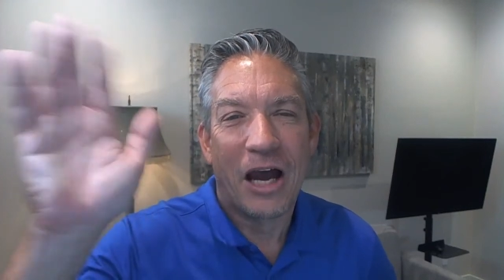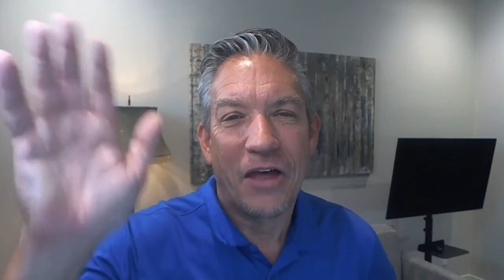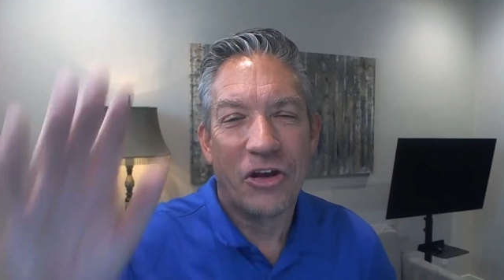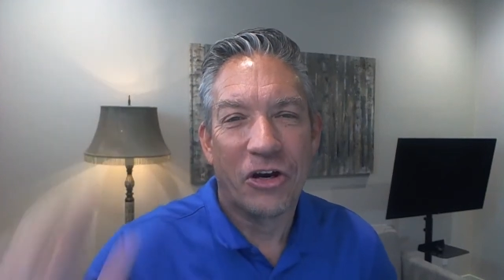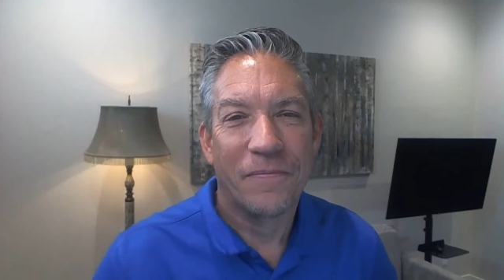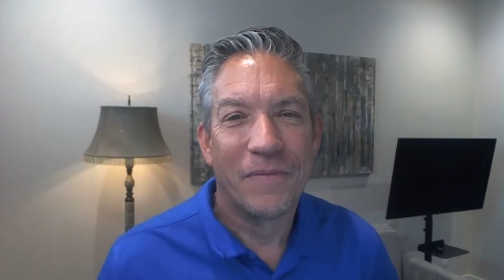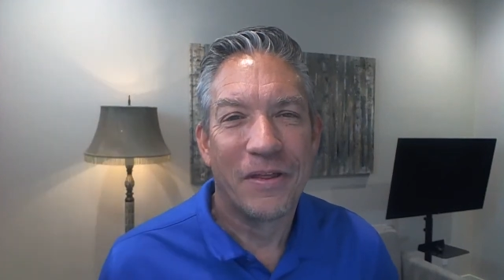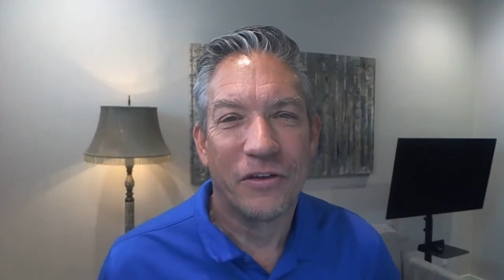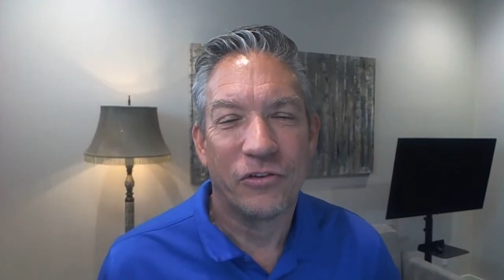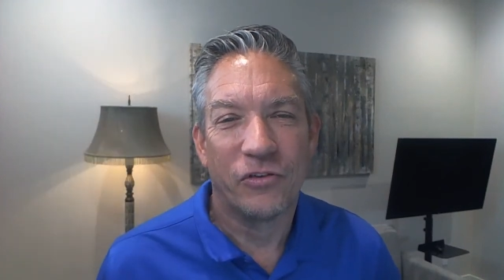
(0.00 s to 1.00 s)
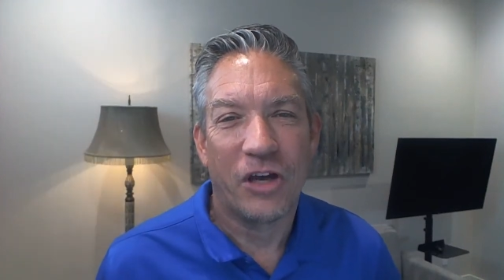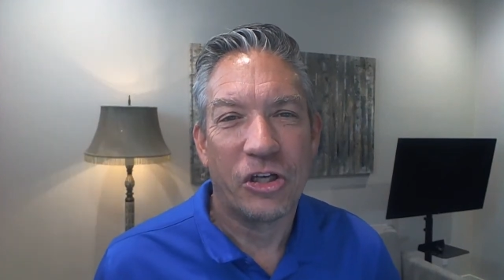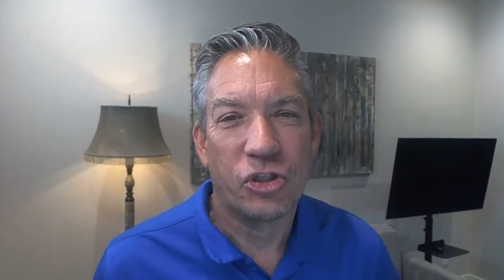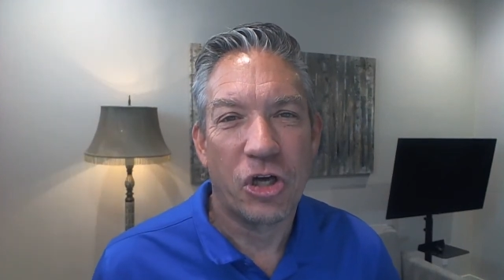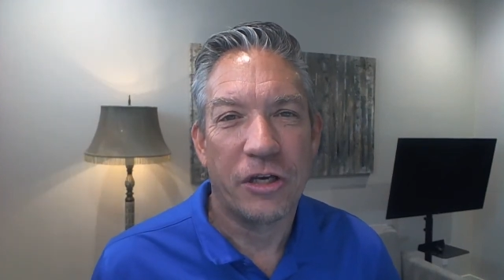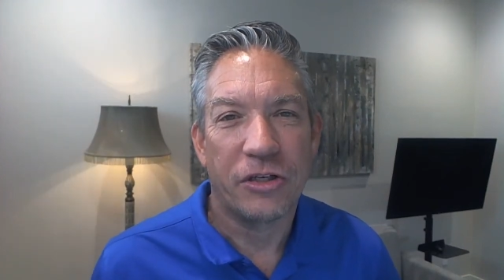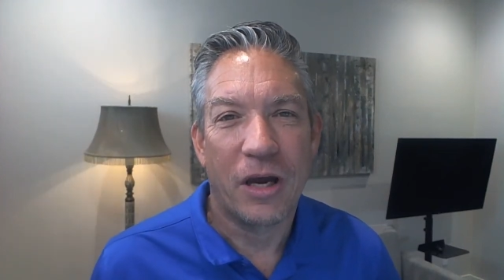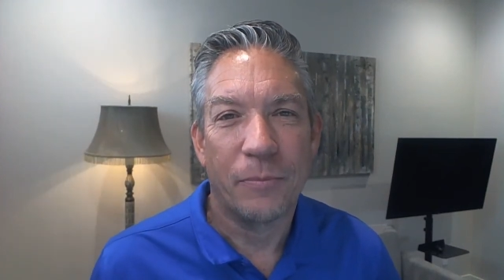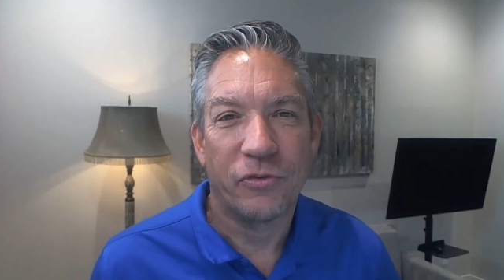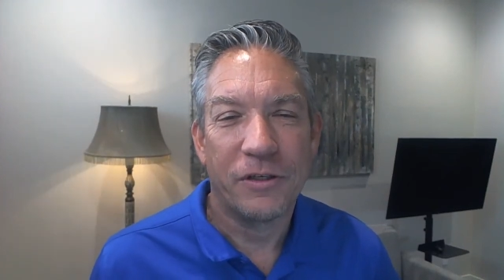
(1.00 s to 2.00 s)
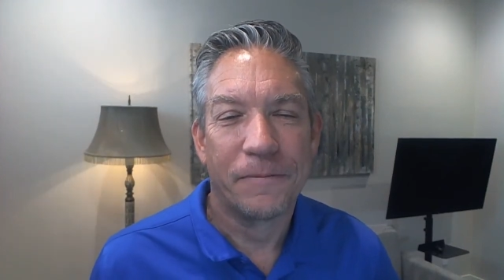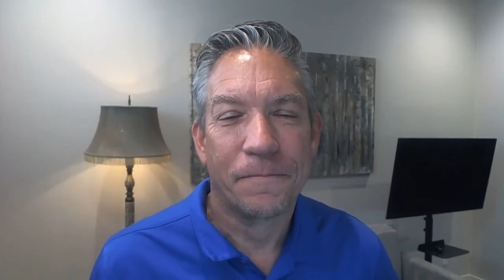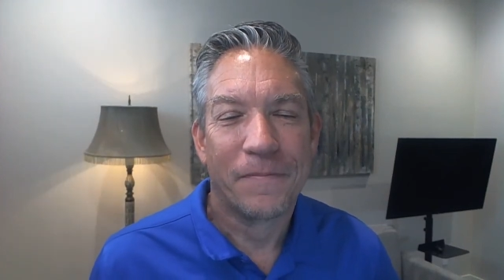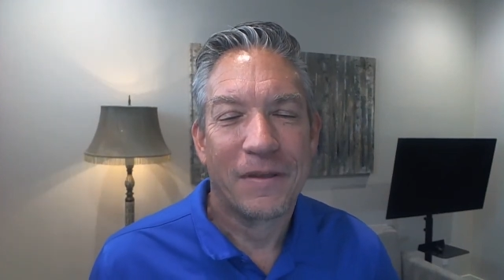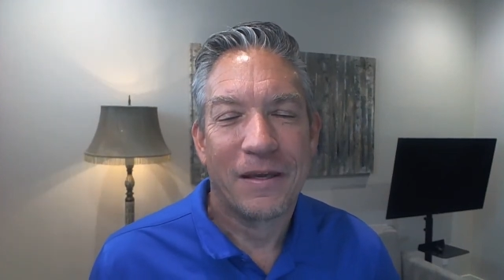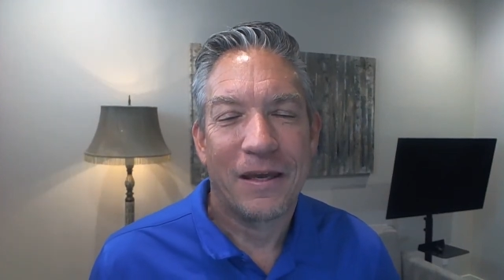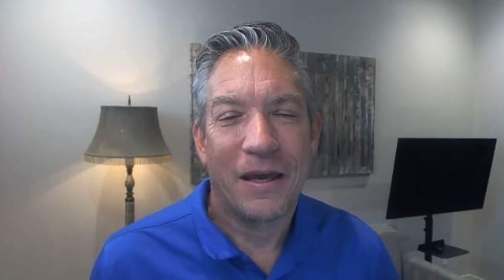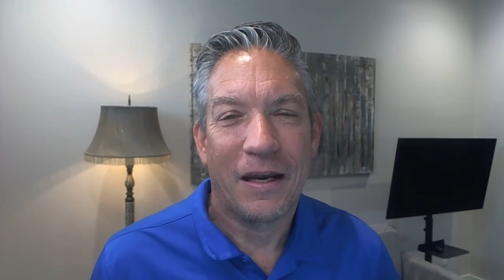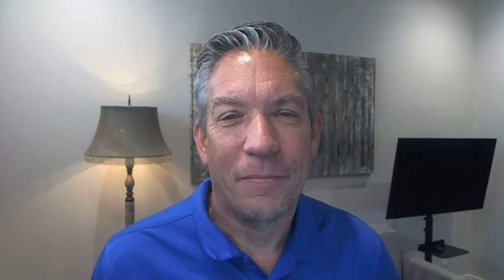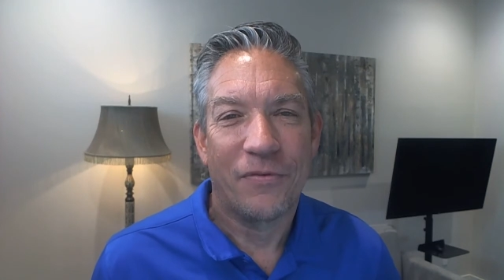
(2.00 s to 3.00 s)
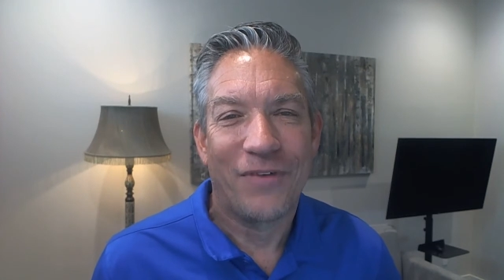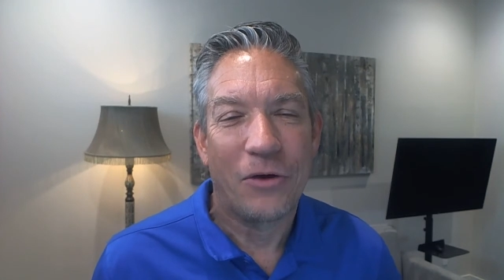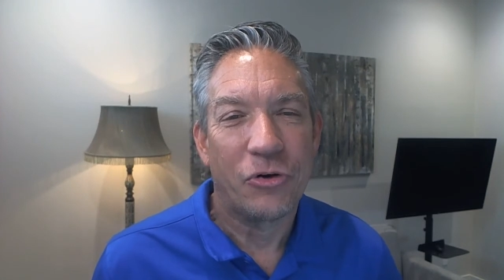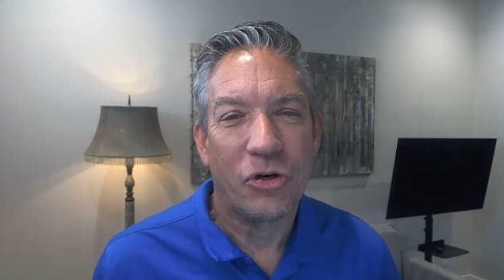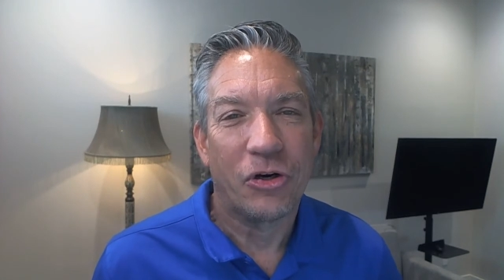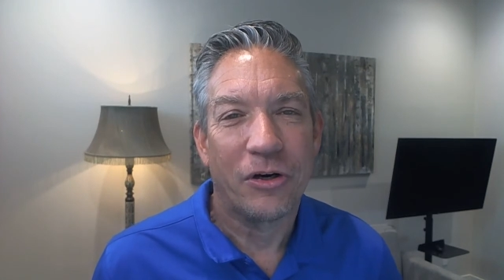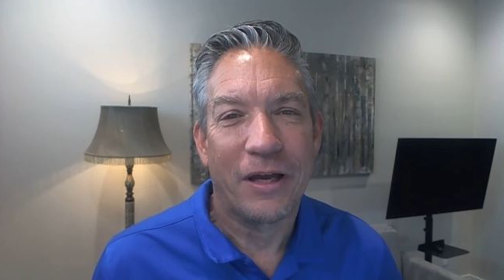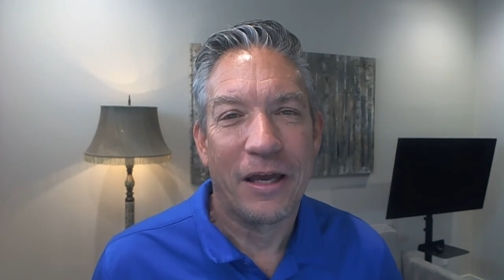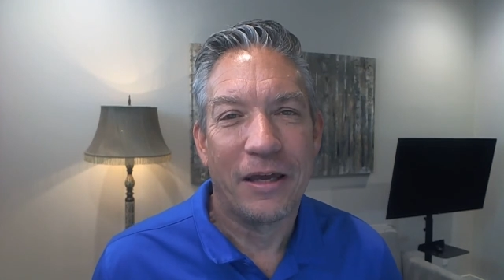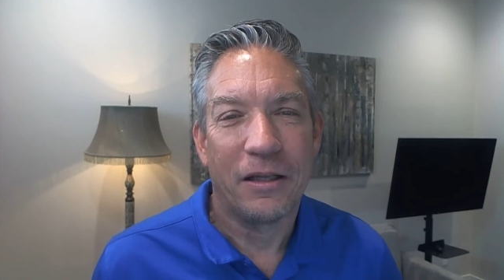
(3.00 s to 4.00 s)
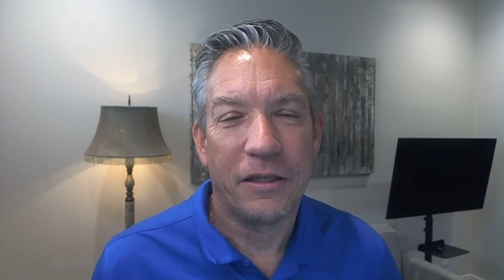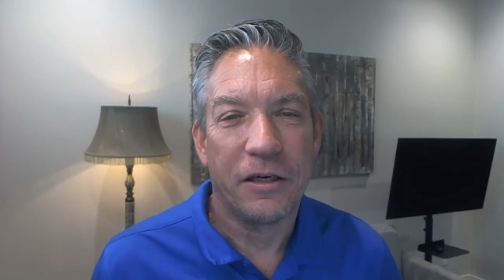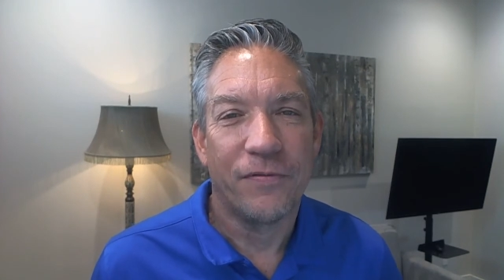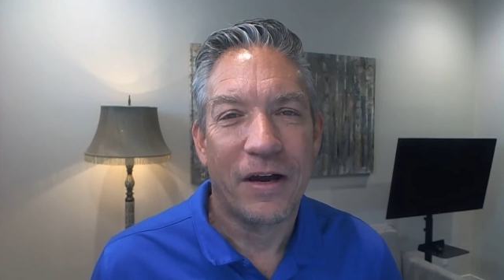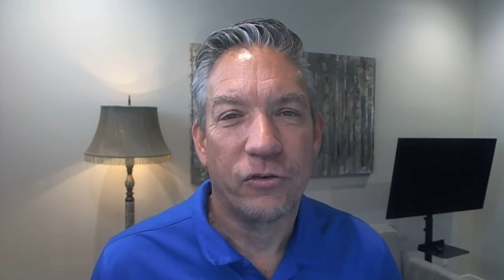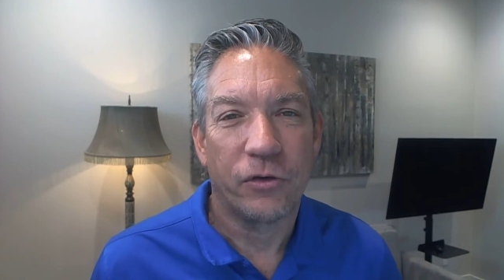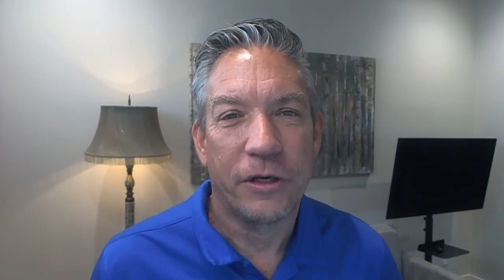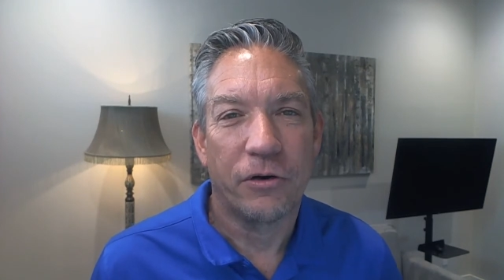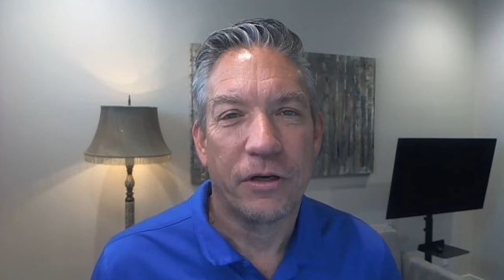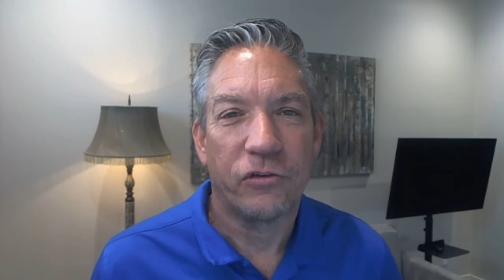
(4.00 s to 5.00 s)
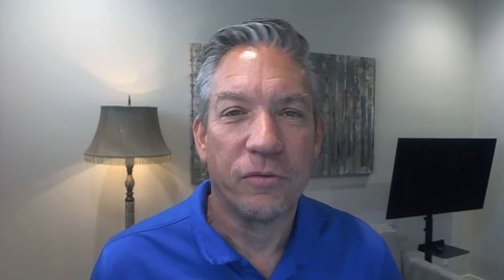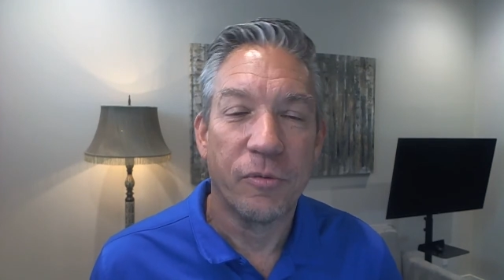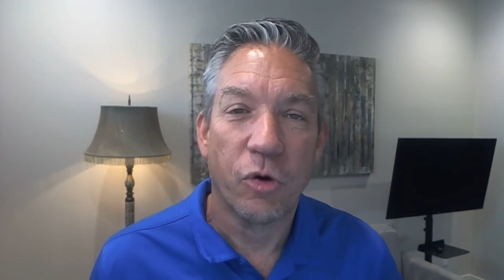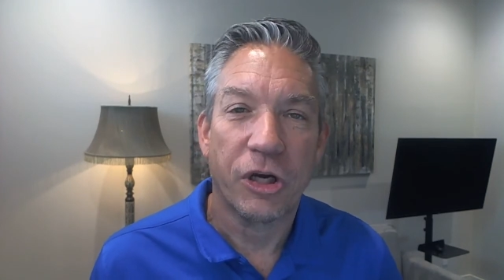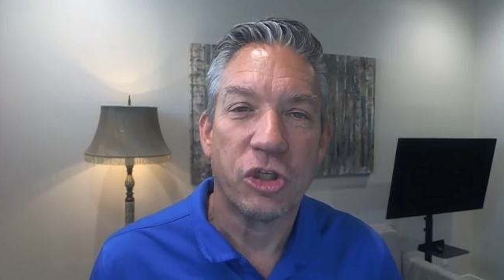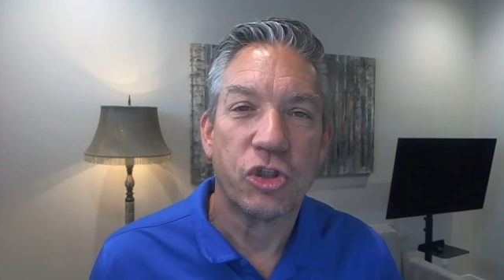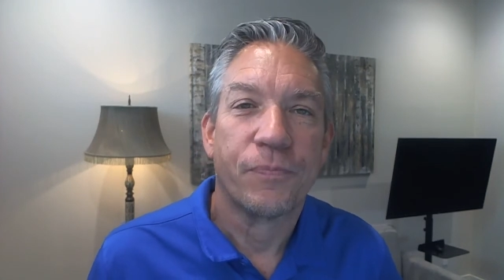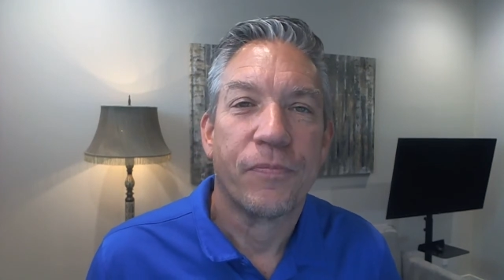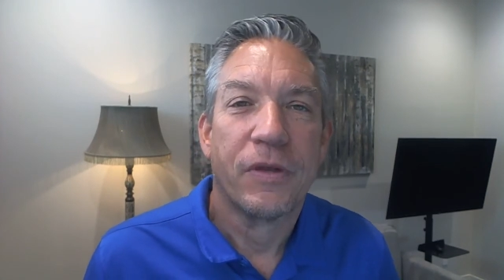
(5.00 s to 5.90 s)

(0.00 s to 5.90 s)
Hi there, this is uh, John Thompson, and I'm the founder and lead advisor here at S M P L Mortgage.